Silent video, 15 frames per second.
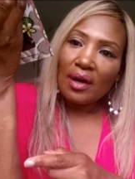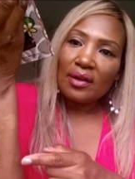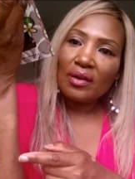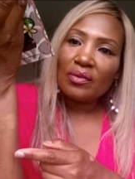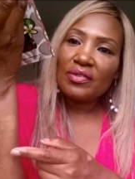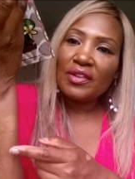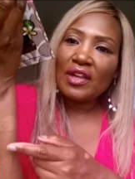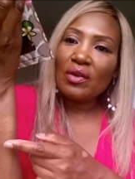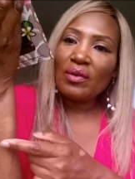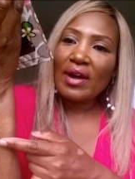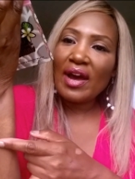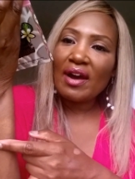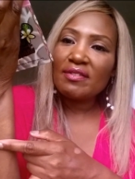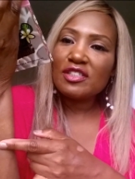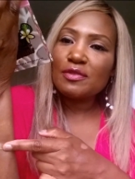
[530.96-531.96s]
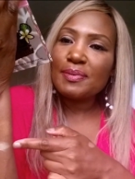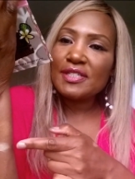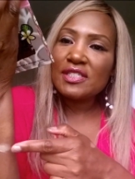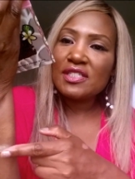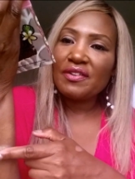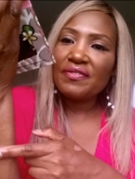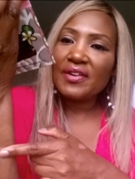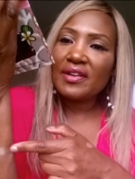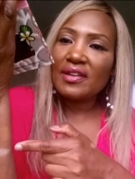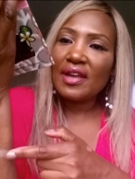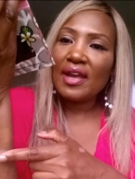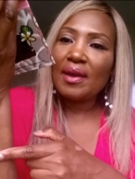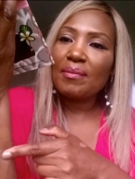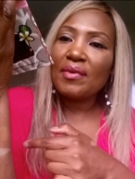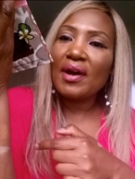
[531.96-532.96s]
They don't have specific
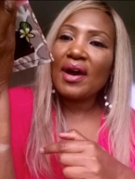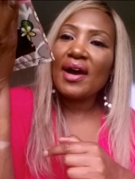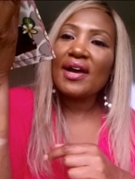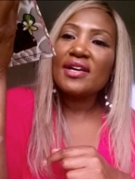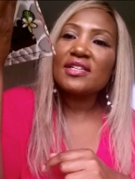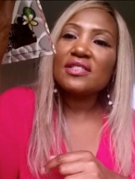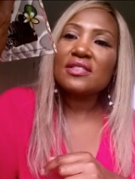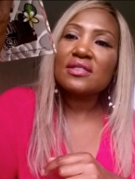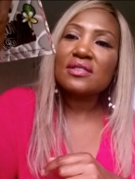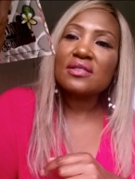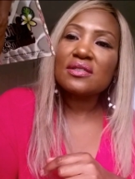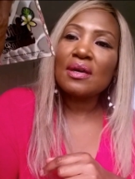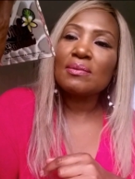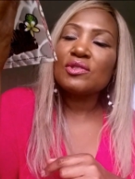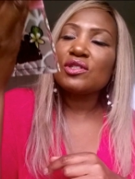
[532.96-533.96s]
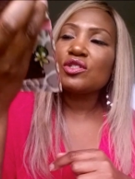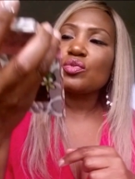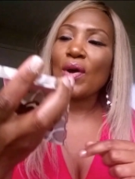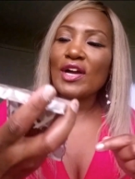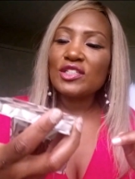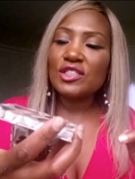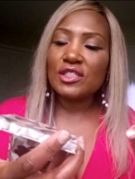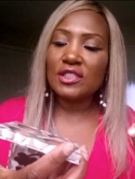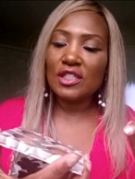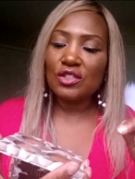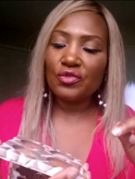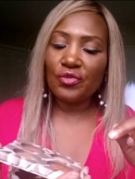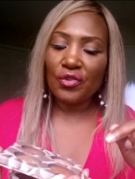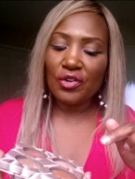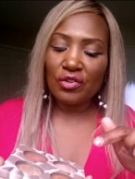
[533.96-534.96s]
name, guys. I'm just swatching
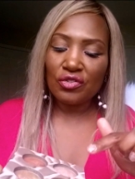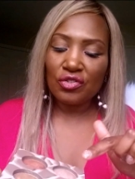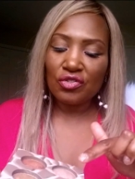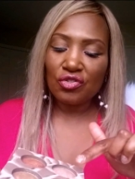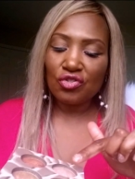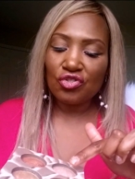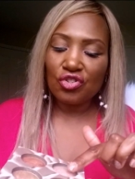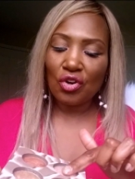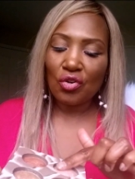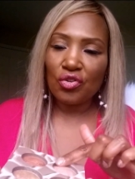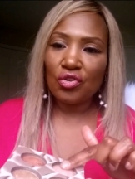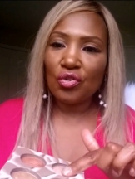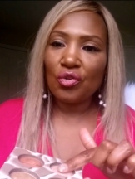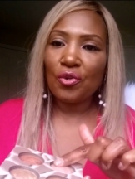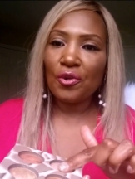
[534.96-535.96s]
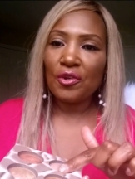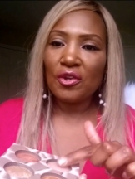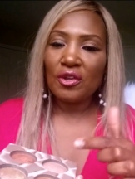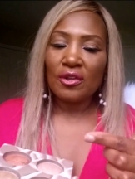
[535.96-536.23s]
these for you just to show you.